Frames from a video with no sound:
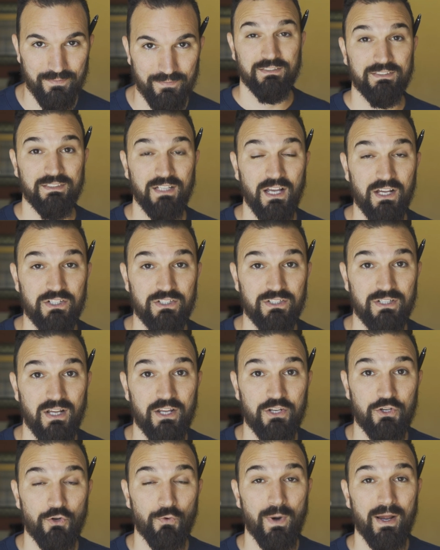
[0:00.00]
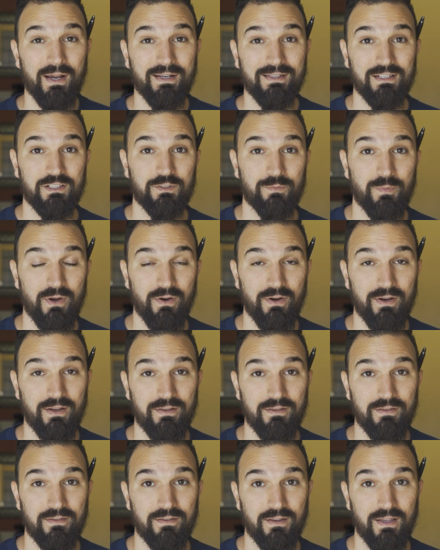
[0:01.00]
Such a direct
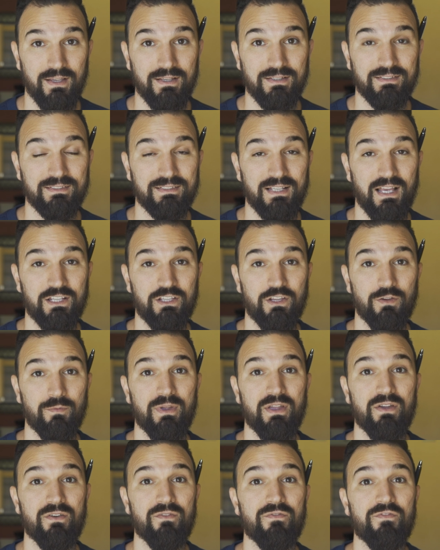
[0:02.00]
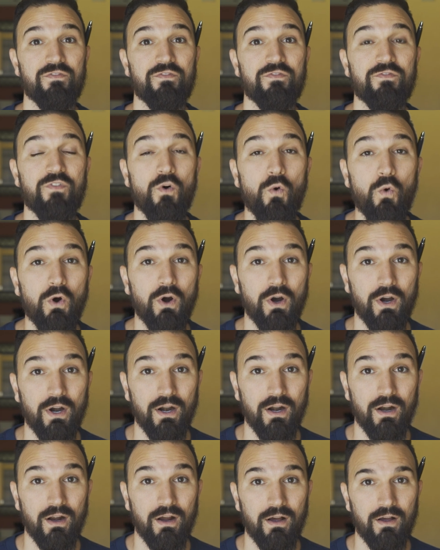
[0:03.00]
experience is said to be for
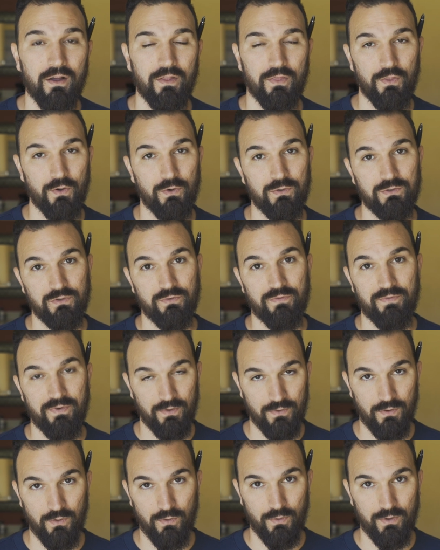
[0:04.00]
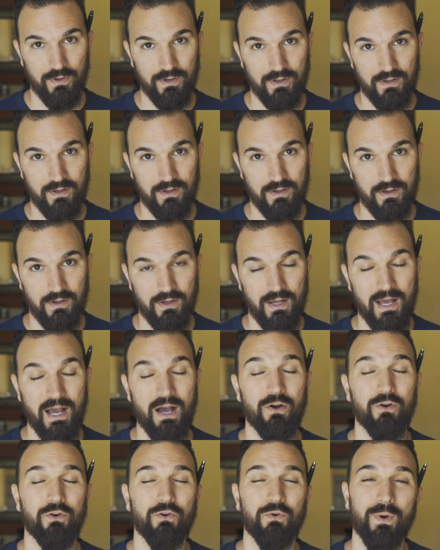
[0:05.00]
those who fear the Lord.
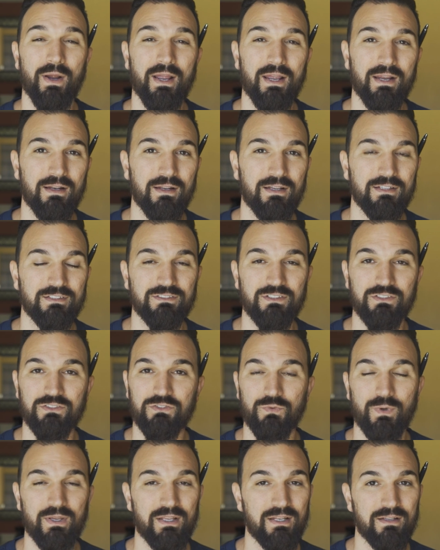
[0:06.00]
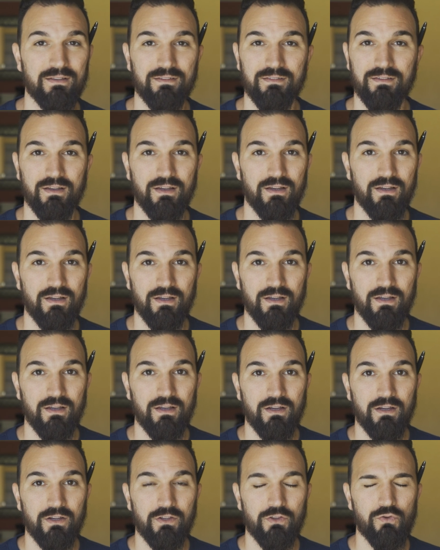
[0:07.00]
How great is the sweetness
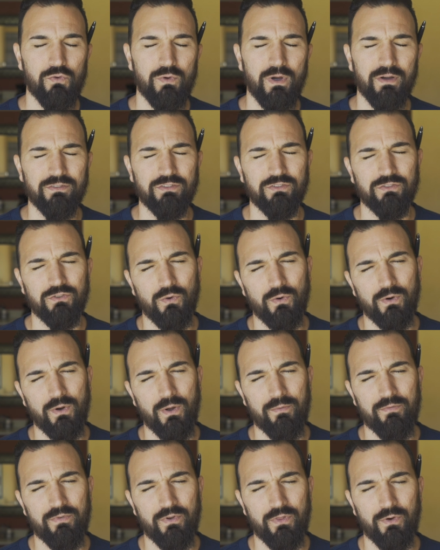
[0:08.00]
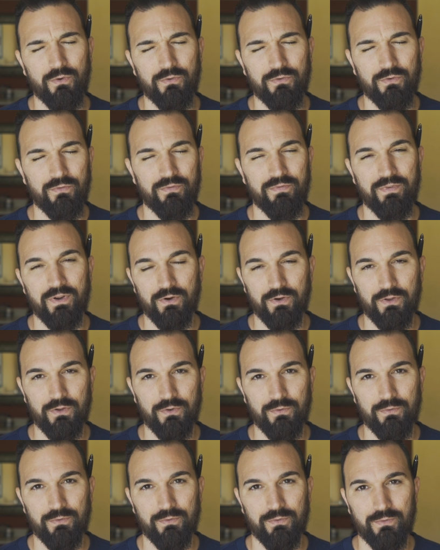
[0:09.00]
you have stored up for those who fear
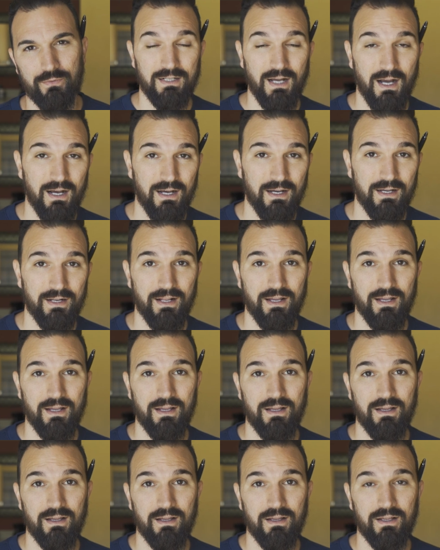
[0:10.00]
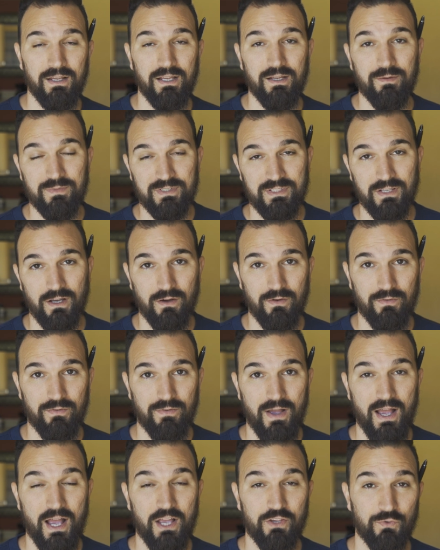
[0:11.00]
you. God himself
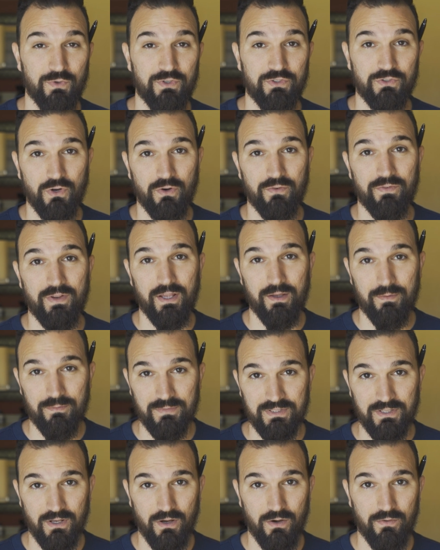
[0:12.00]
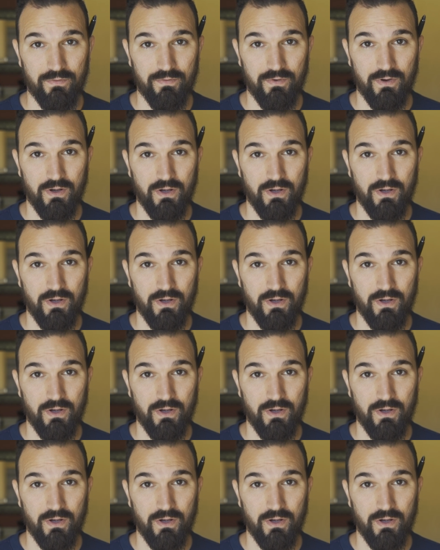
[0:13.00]
has reserved himself